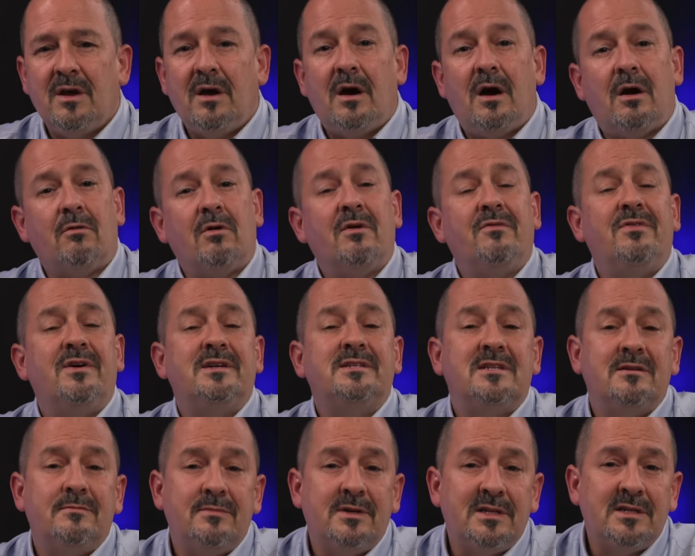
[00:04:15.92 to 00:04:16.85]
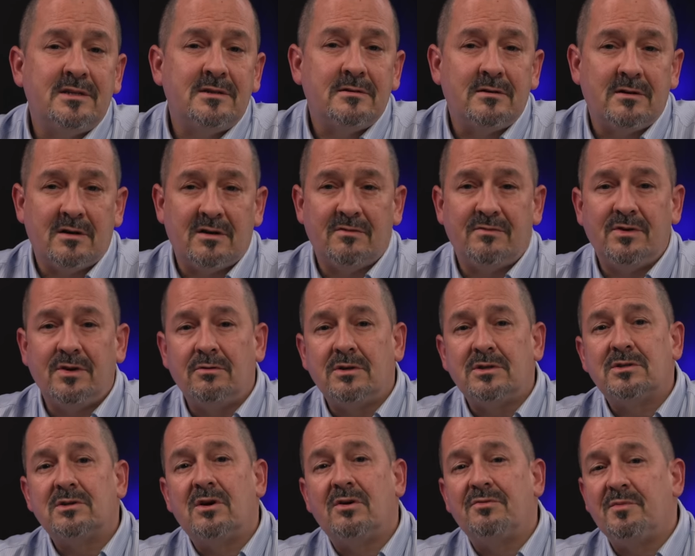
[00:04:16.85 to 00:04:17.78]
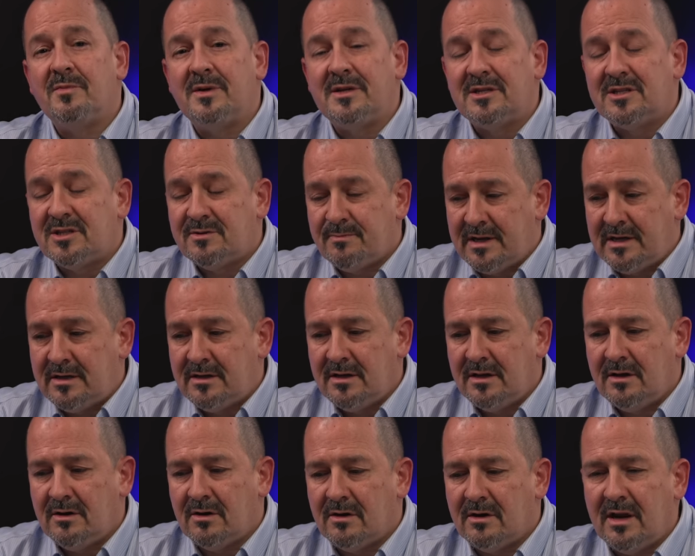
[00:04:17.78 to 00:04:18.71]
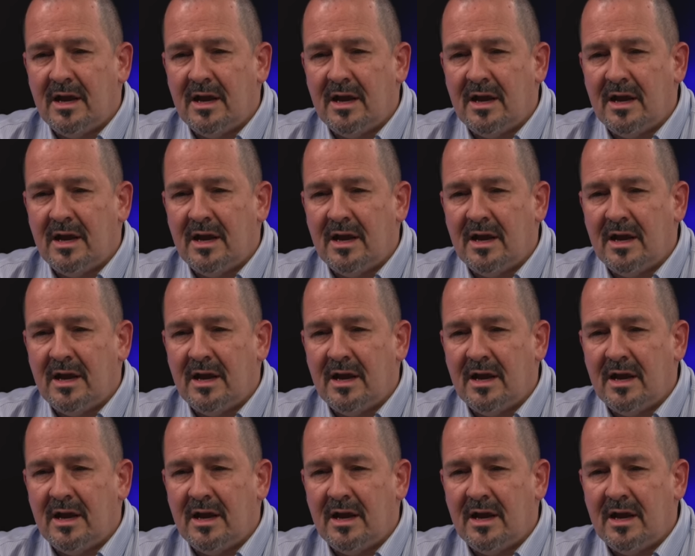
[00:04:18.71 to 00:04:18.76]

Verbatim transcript: A rough estimate of U.S. government spending on